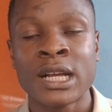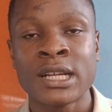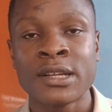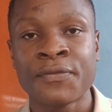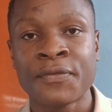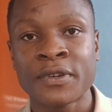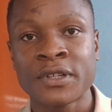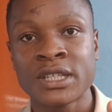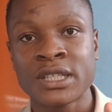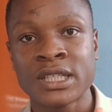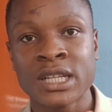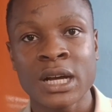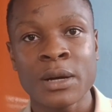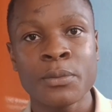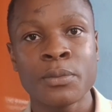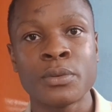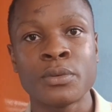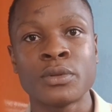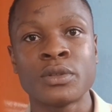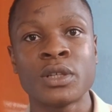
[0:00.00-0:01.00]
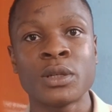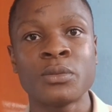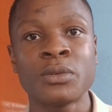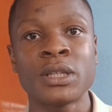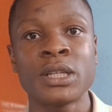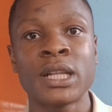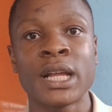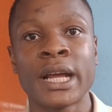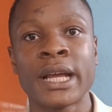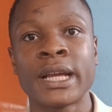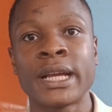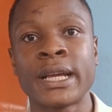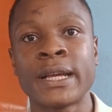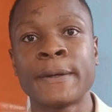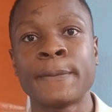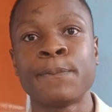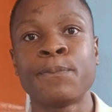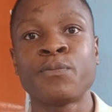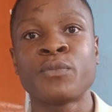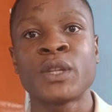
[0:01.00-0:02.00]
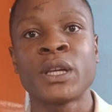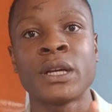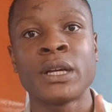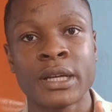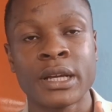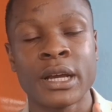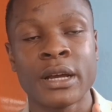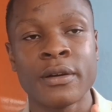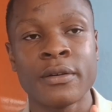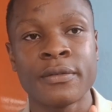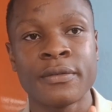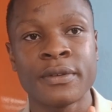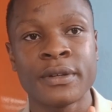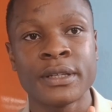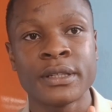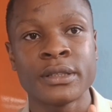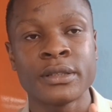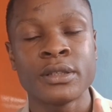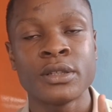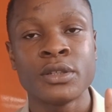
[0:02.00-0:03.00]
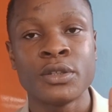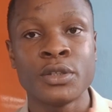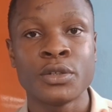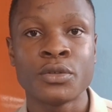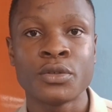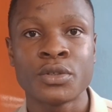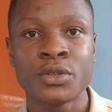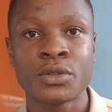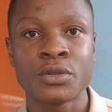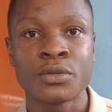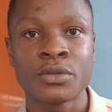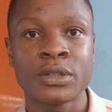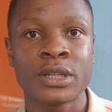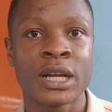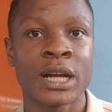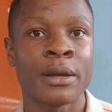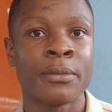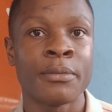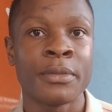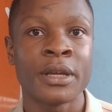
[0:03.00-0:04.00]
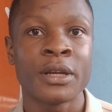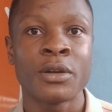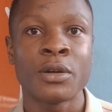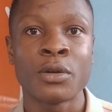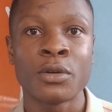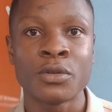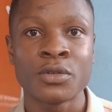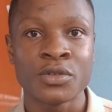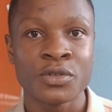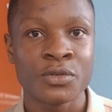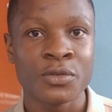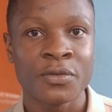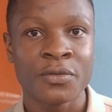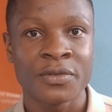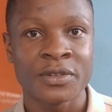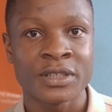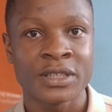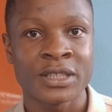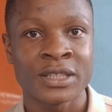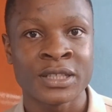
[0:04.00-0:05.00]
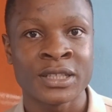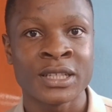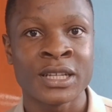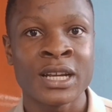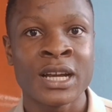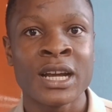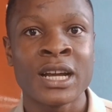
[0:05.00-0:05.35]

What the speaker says: For example, something like Kelvin Newton can make all zoo friends.